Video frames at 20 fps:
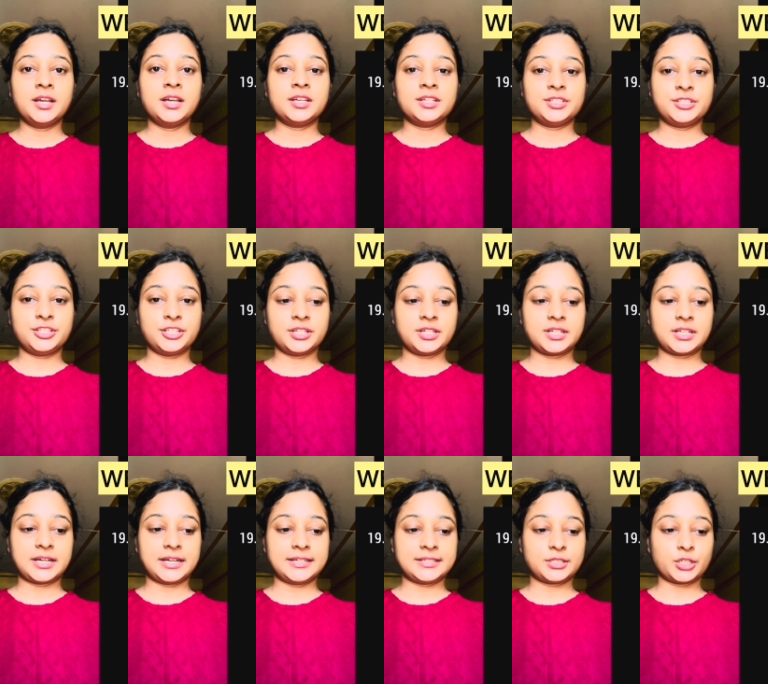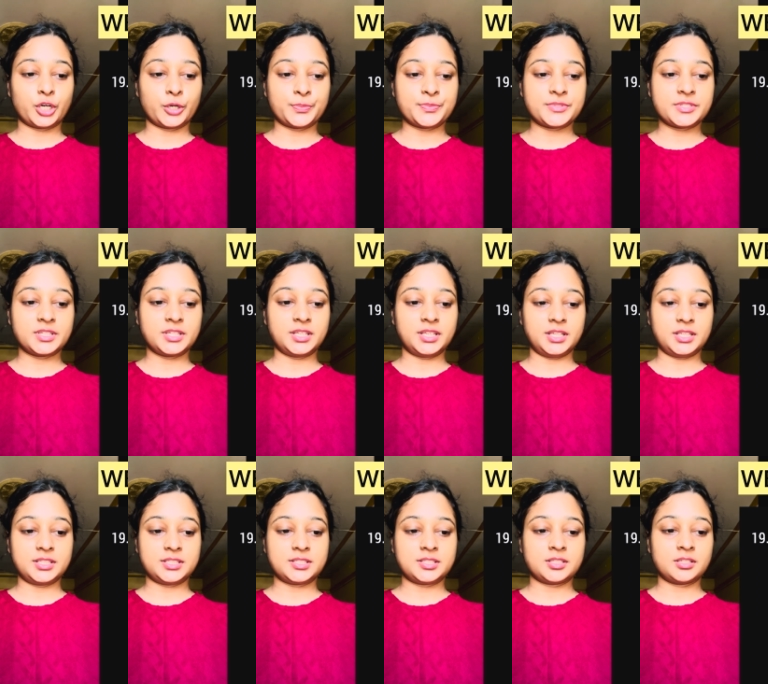Here, correct option
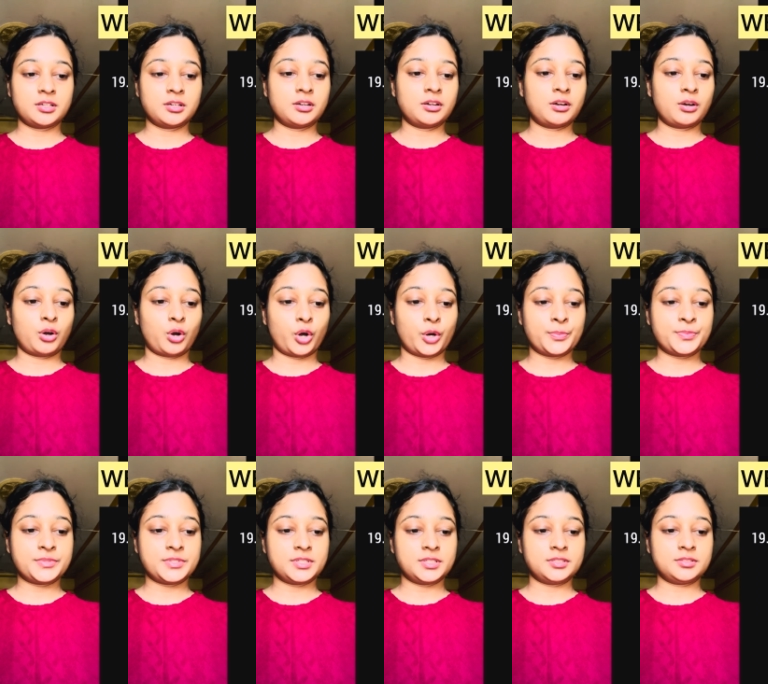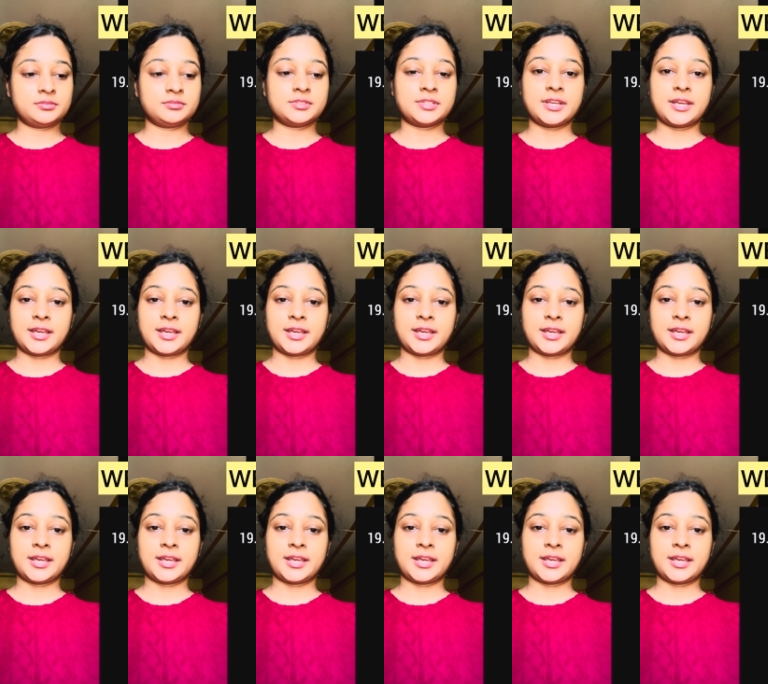is option